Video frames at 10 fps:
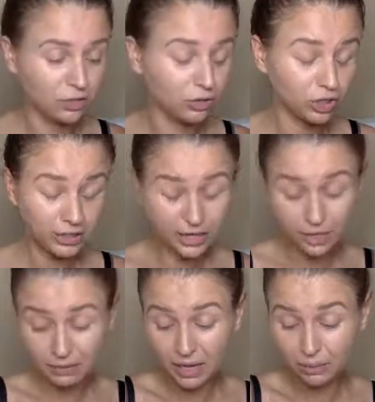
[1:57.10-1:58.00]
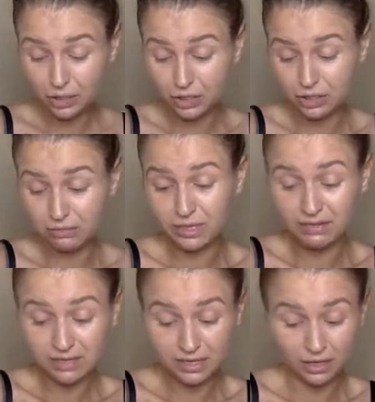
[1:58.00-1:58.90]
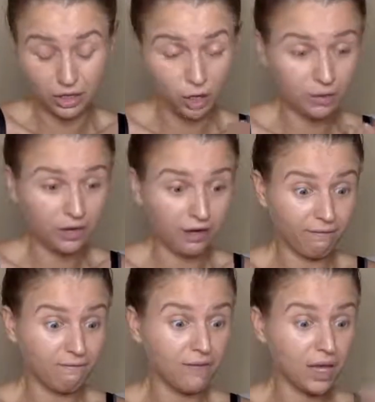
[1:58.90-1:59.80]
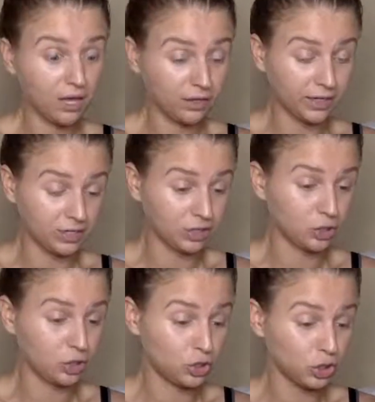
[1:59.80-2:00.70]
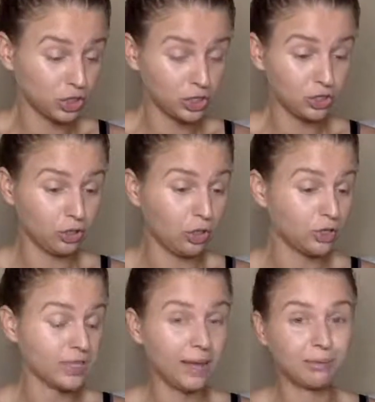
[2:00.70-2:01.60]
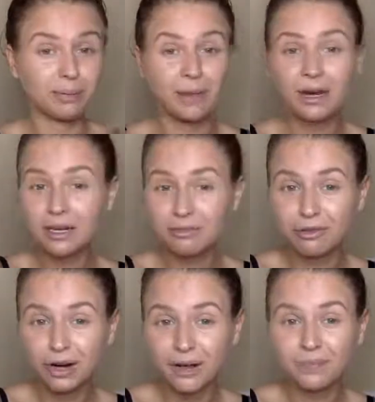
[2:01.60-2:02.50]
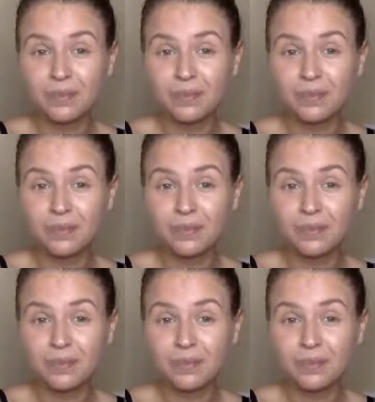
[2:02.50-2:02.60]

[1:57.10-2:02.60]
Look at your paper, you're so devastated, like, oh my God, I failed. I took such a long time preparing for it,